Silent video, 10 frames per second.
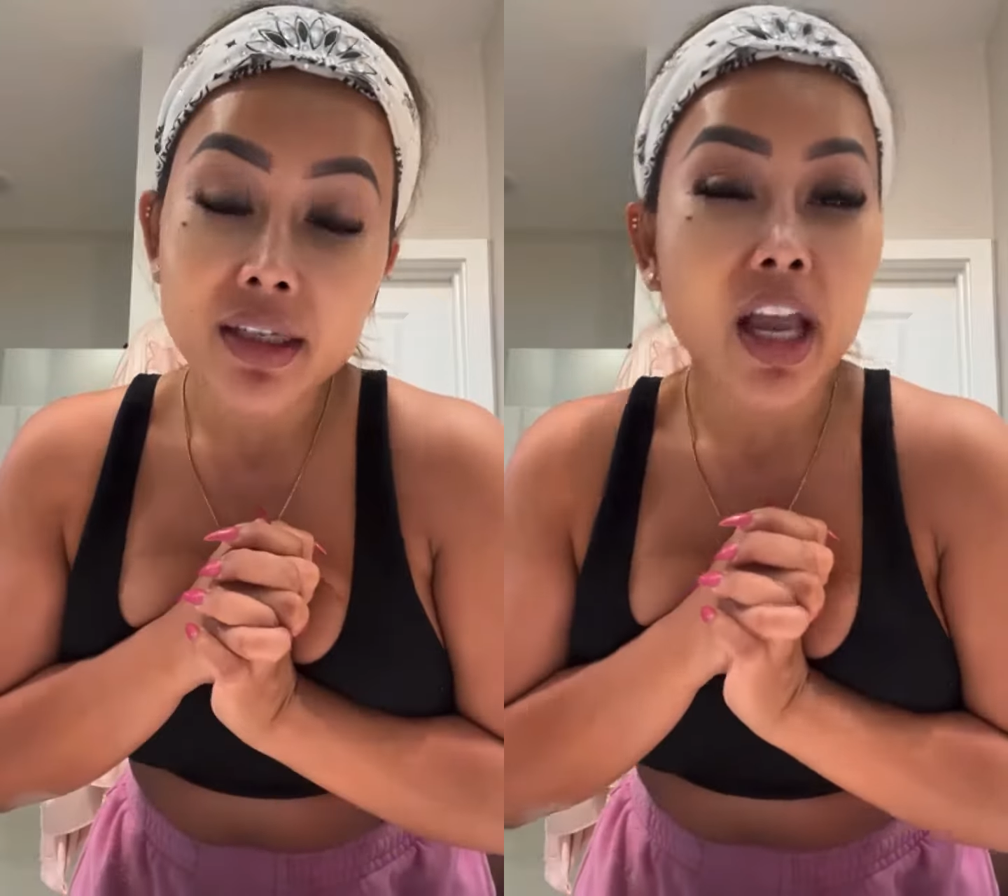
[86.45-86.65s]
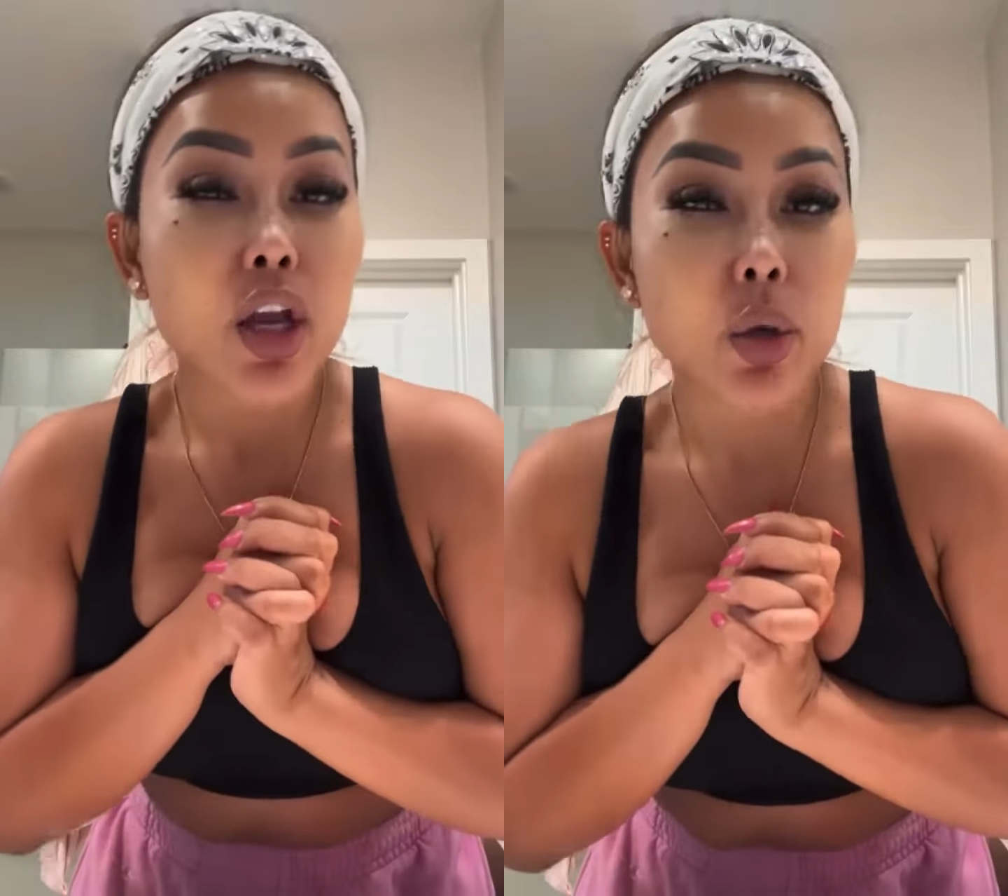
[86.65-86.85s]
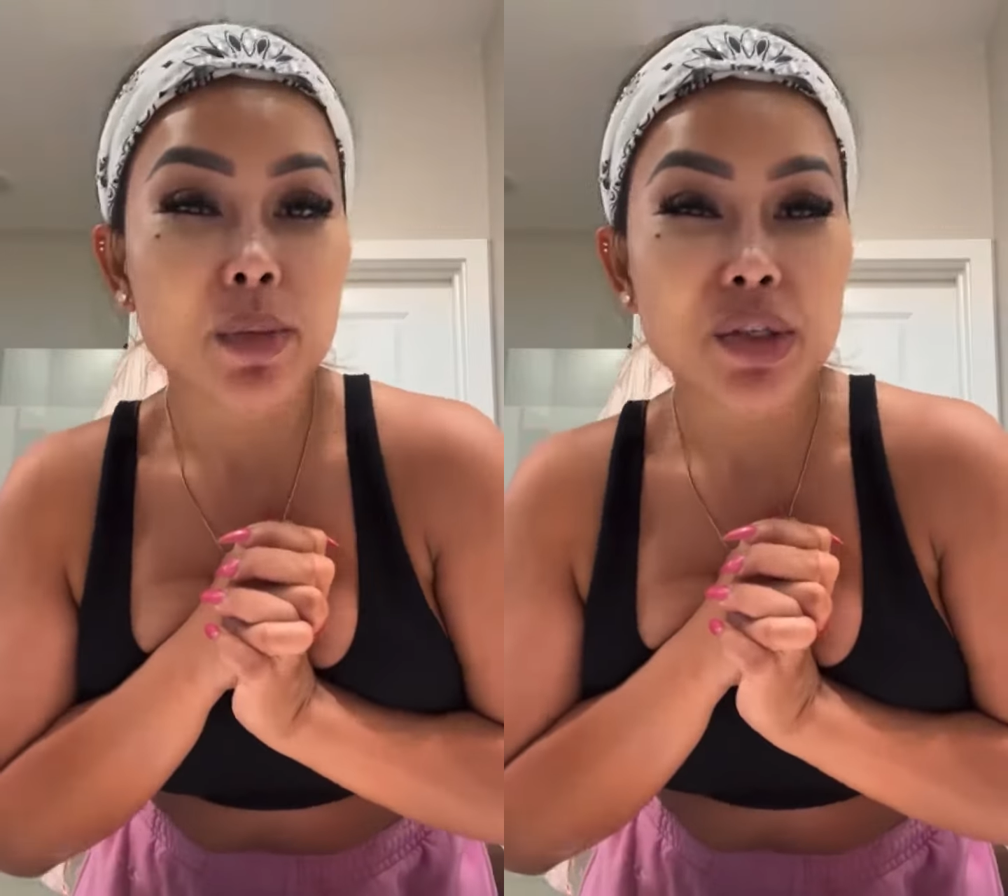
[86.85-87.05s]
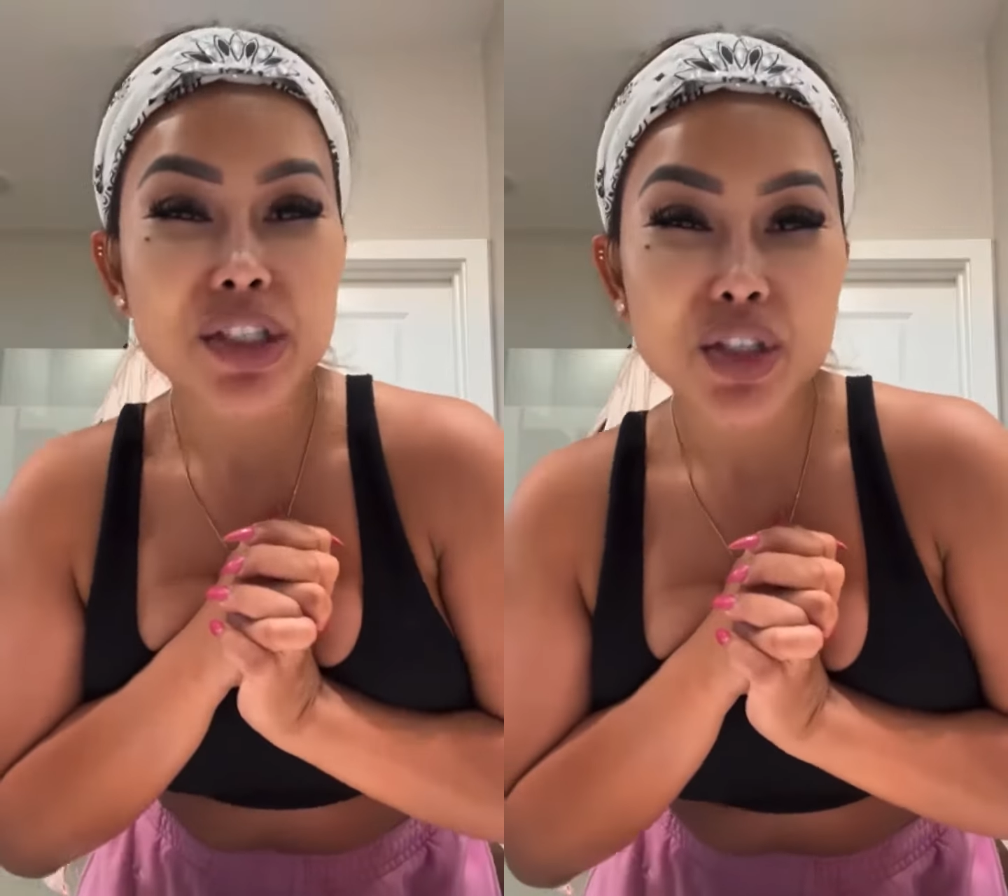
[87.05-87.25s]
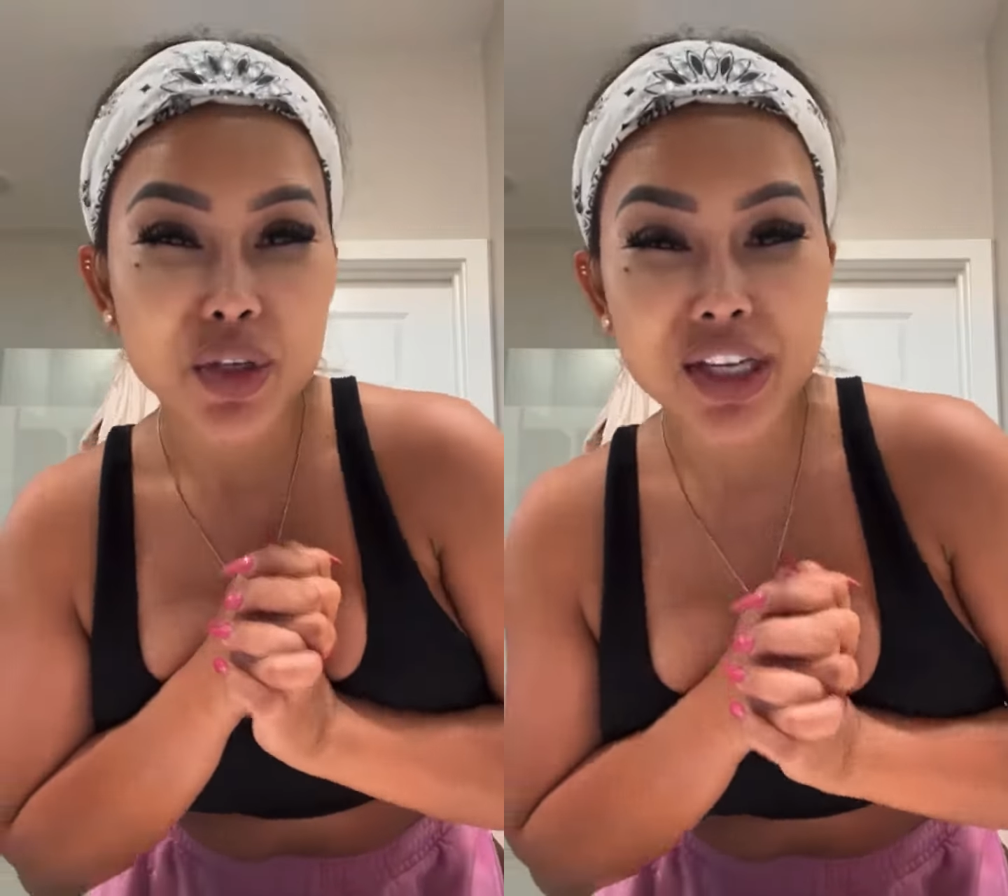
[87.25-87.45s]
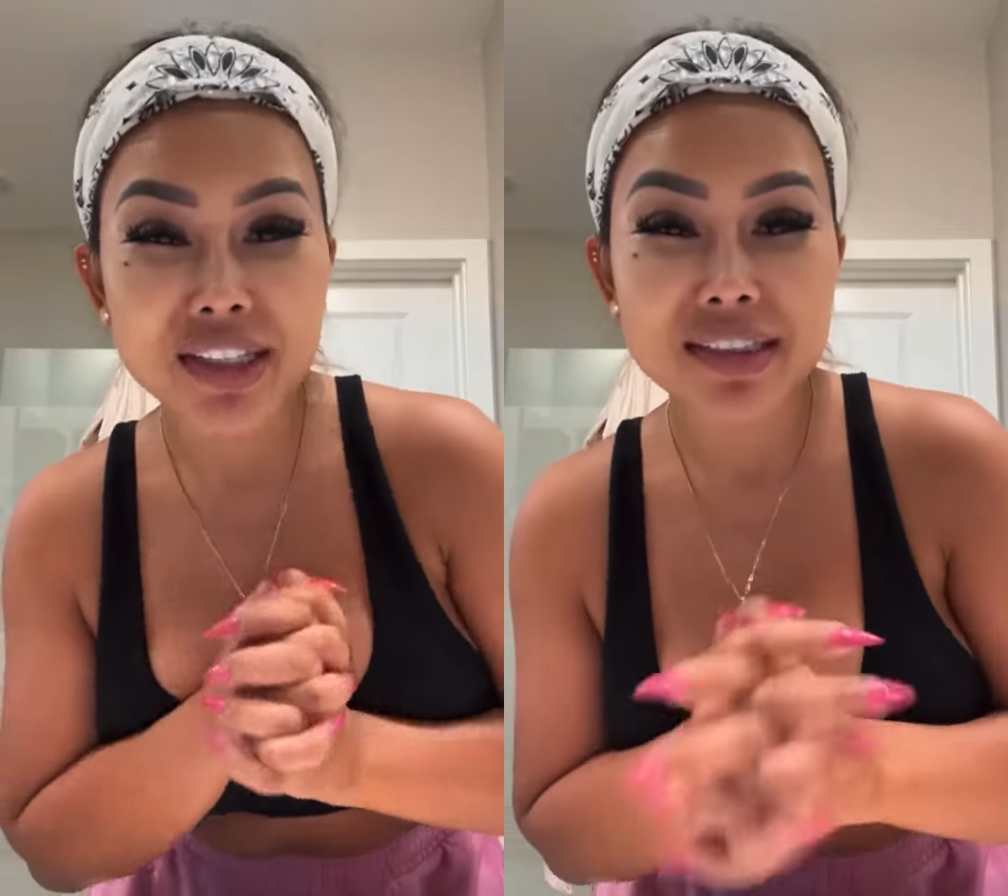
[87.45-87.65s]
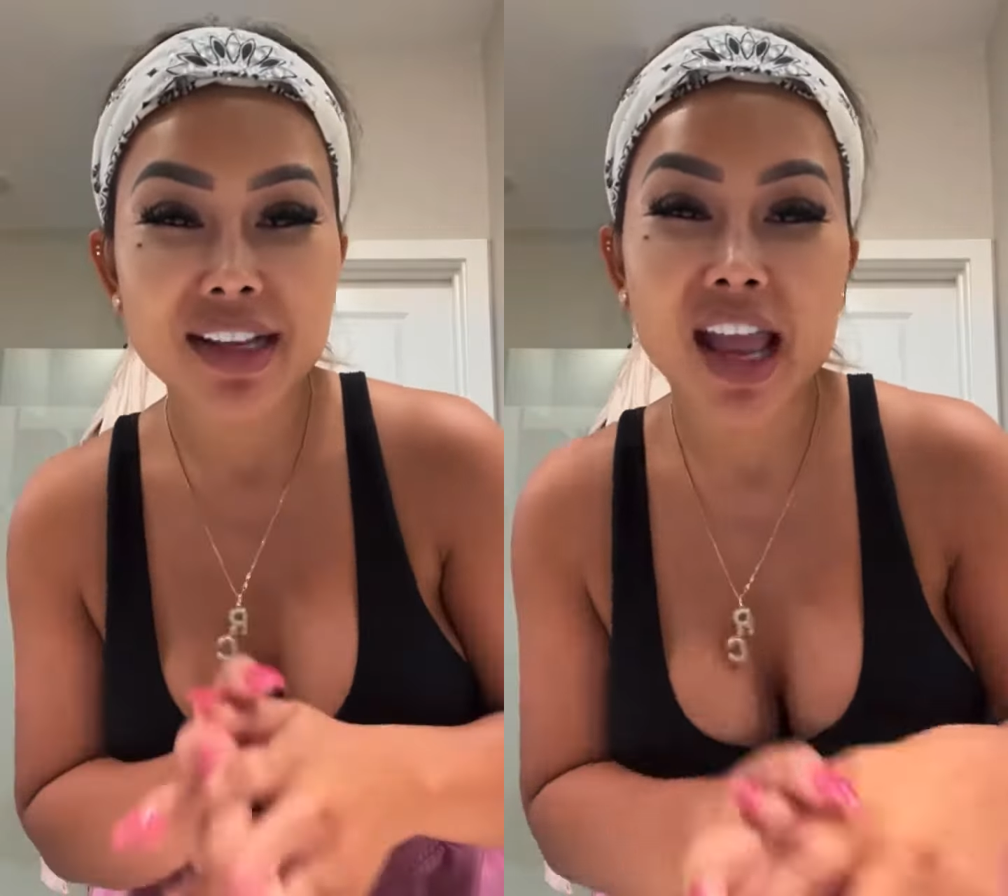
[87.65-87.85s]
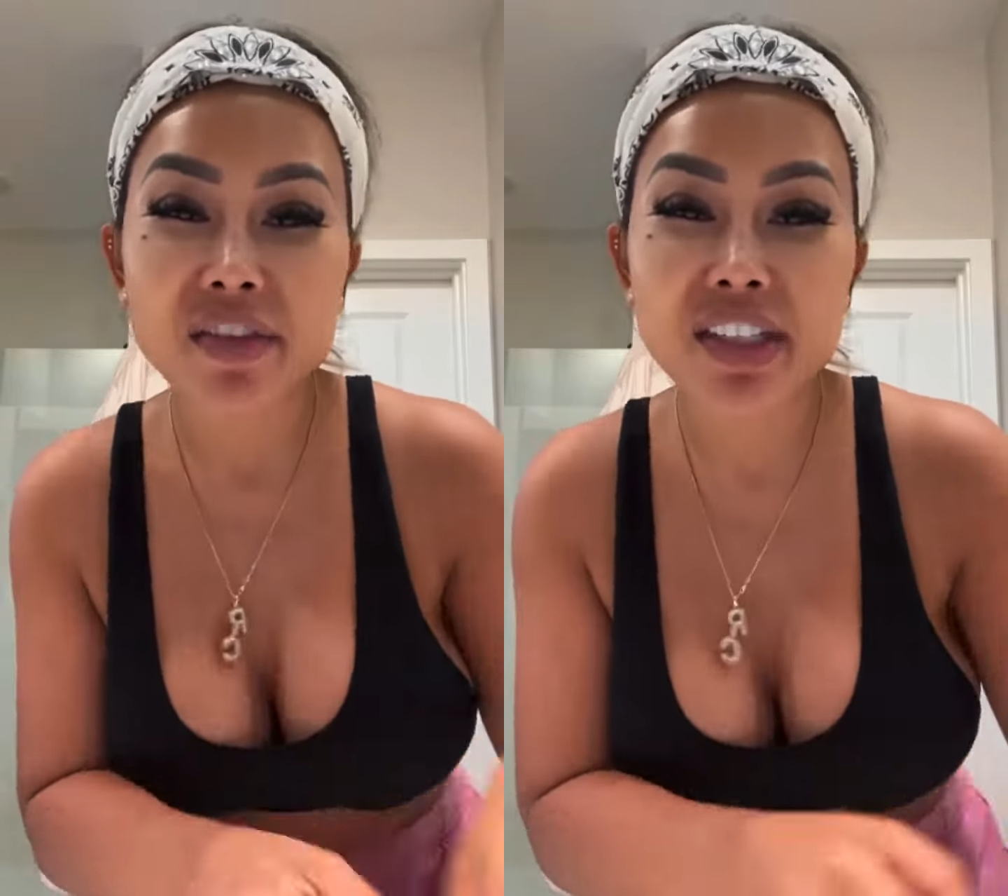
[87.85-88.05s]
I hope you enjoy.
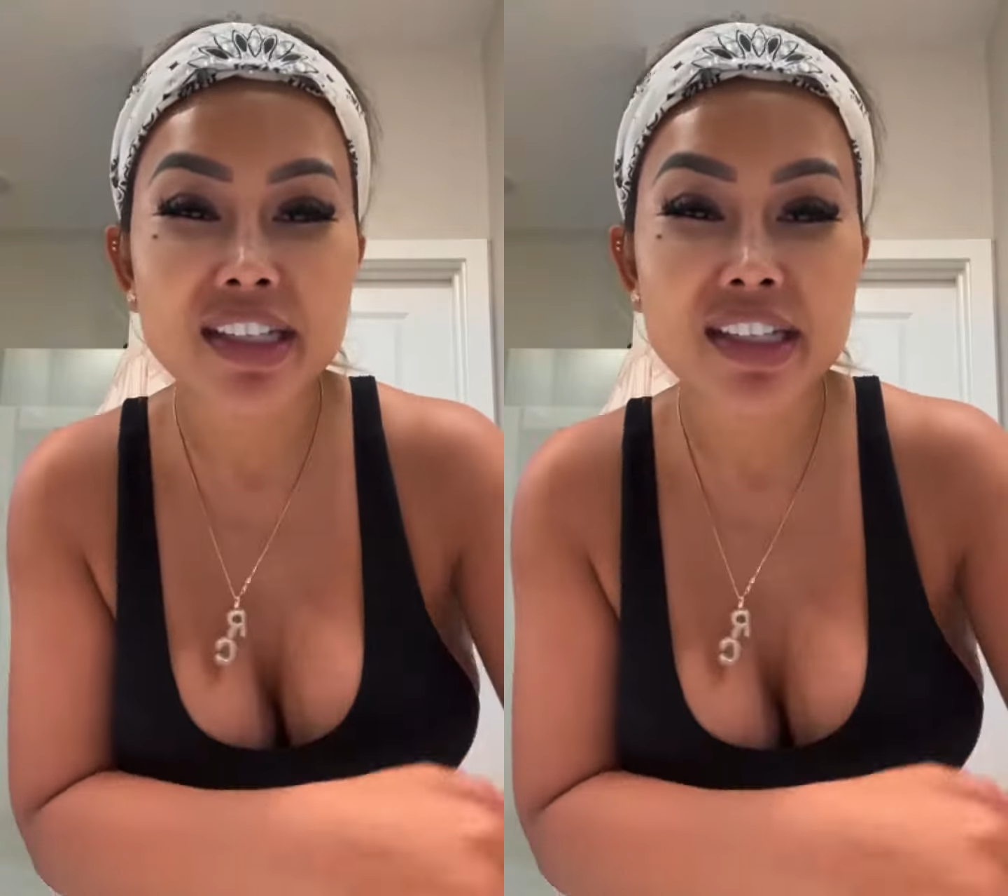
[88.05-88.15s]
Have a good